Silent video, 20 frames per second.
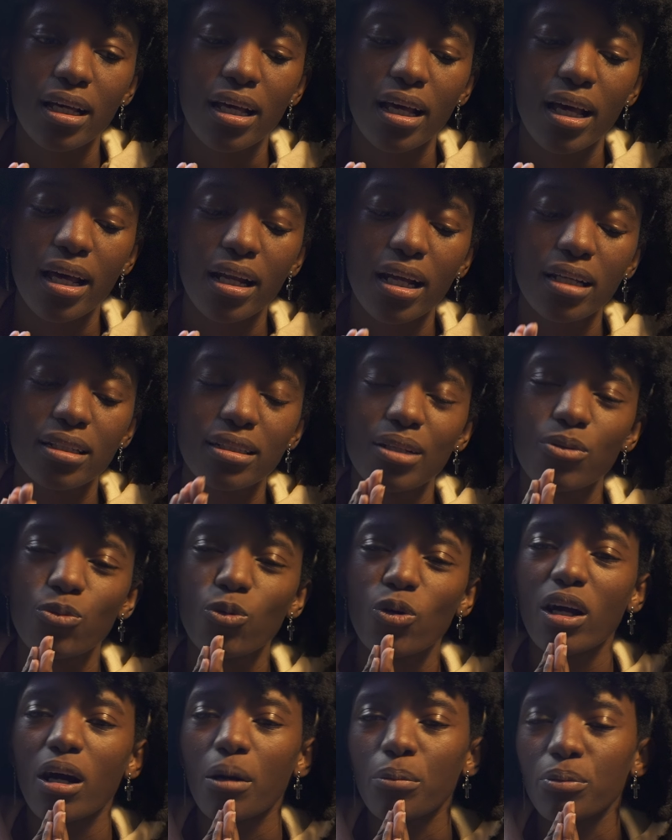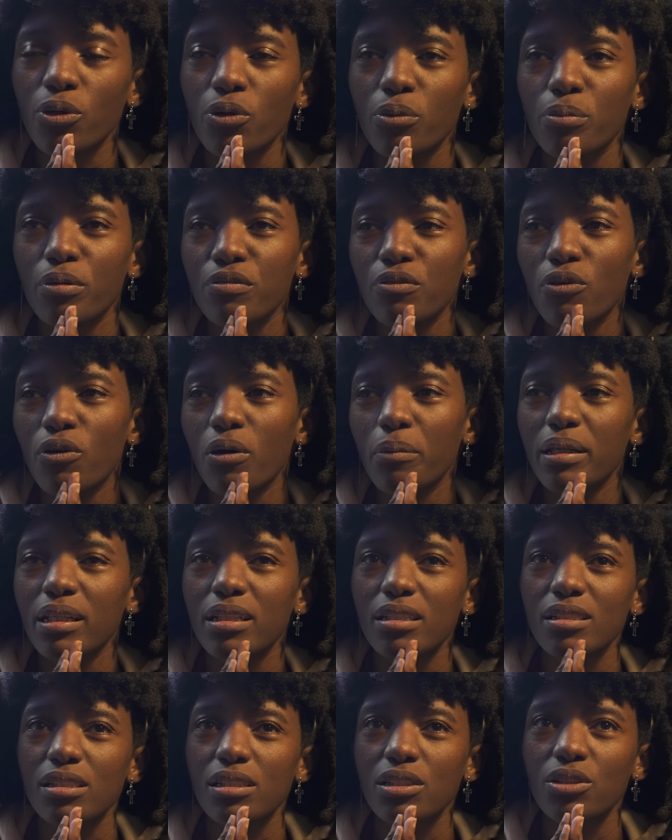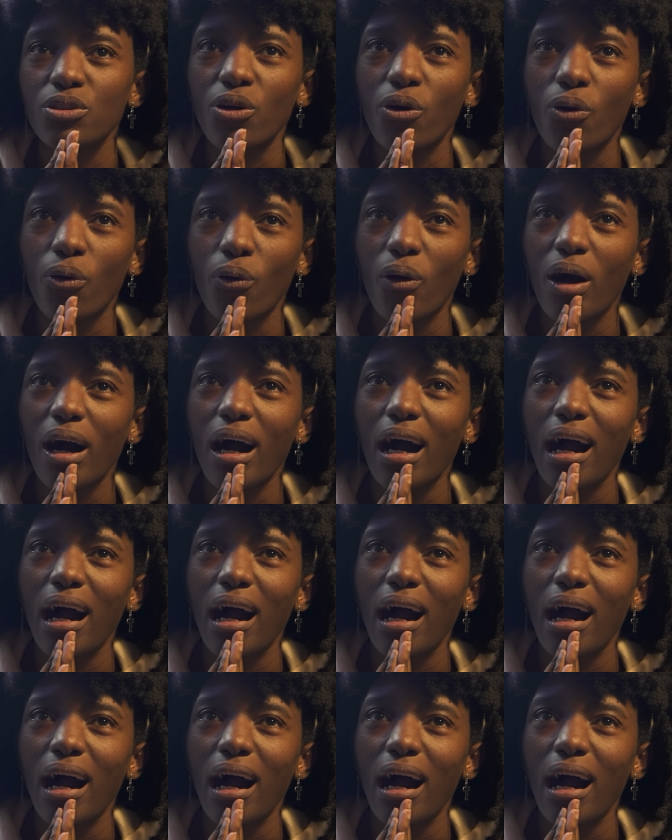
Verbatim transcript: And I didn't want to upload before because, you know,